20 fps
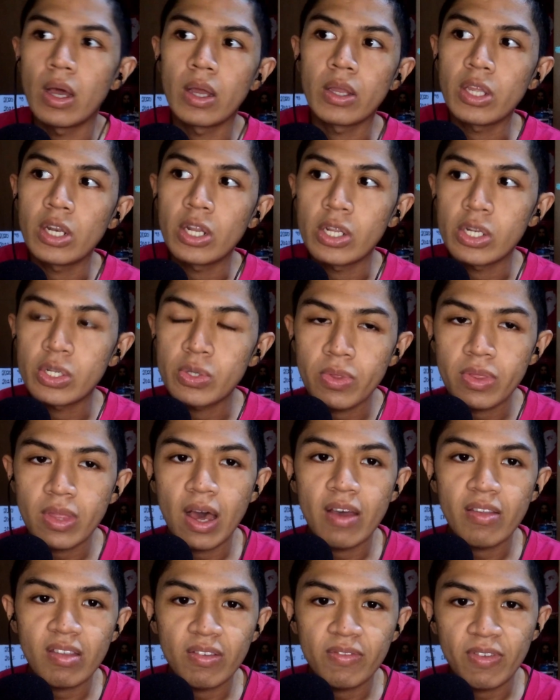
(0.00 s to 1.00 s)
In
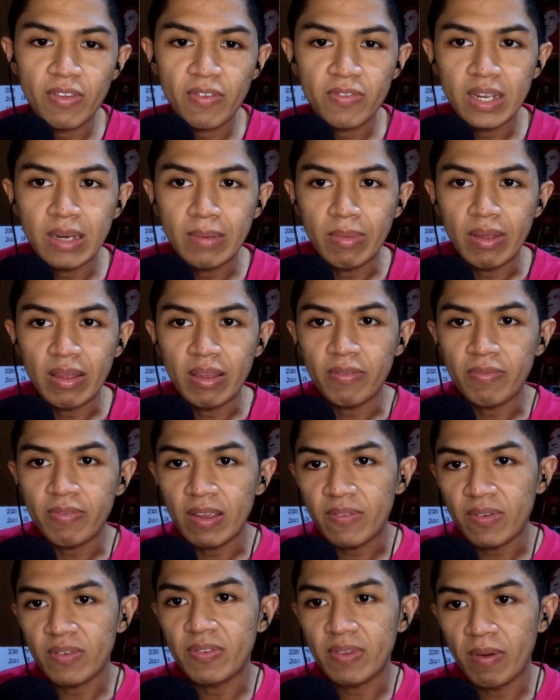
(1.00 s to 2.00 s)
2015, my
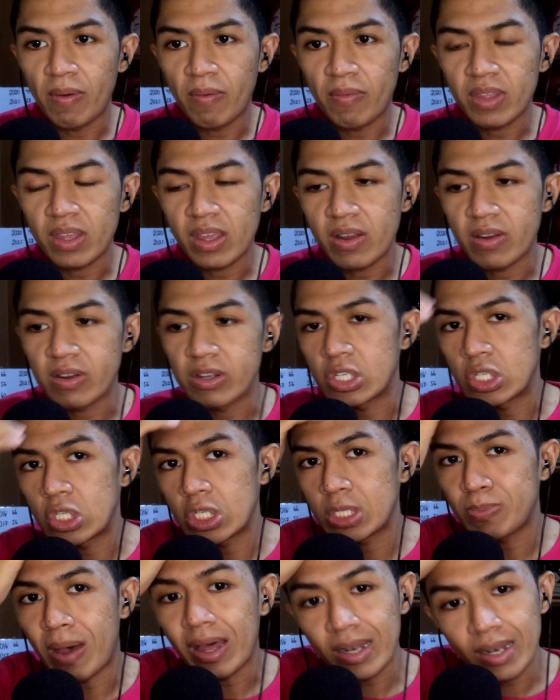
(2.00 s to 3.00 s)
favorite film of the year is
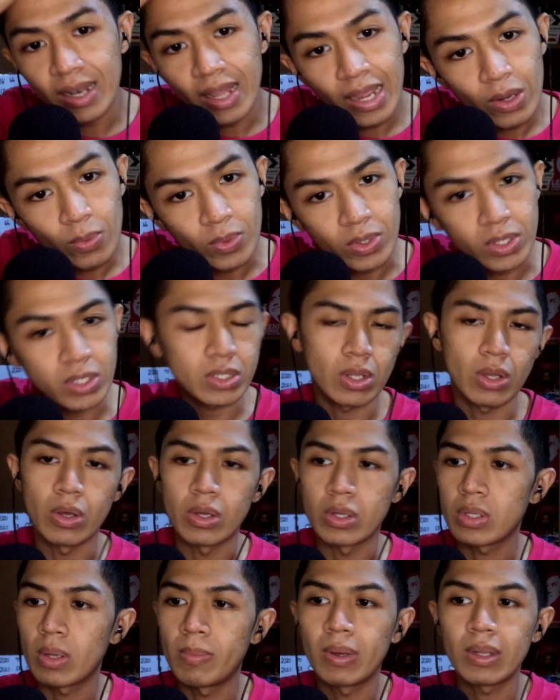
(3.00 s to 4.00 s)
Spotlight, which is
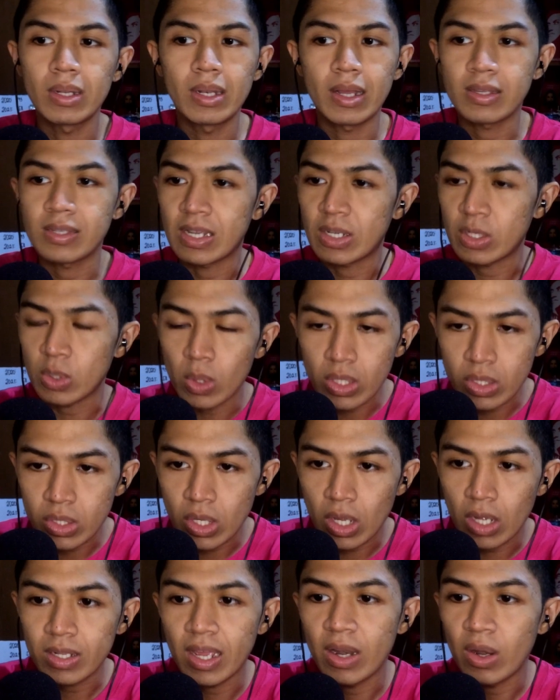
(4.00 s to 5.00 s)
also about like sexual
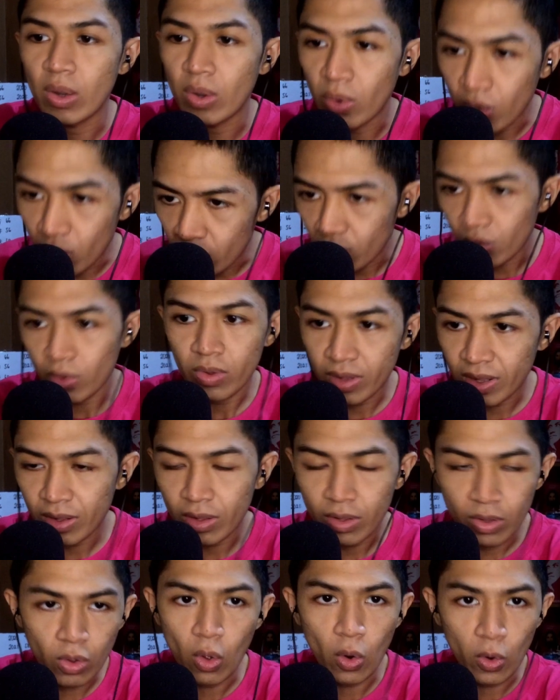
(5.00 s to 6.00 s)
assault and
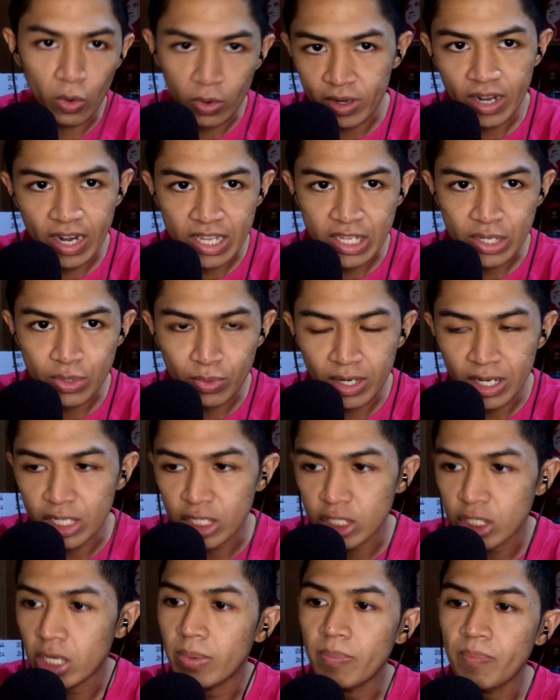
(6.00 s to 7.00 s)
organized
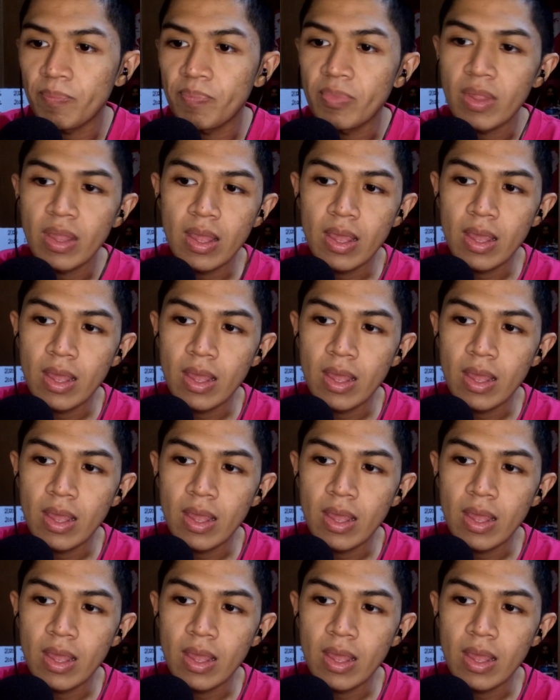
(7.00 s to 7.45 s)
religion.